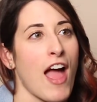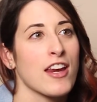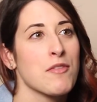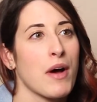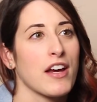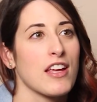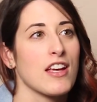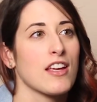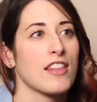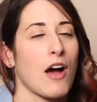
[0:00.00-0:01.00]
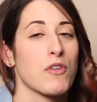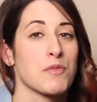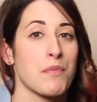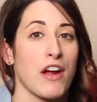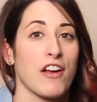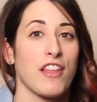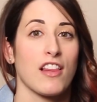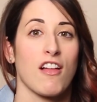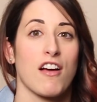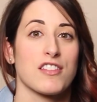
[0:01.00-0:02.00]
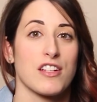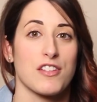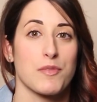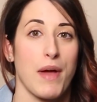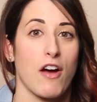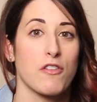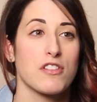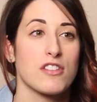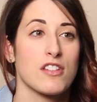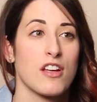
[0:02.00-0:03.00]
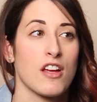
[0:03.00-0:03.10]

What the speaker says: anybody that was married that lost their spouse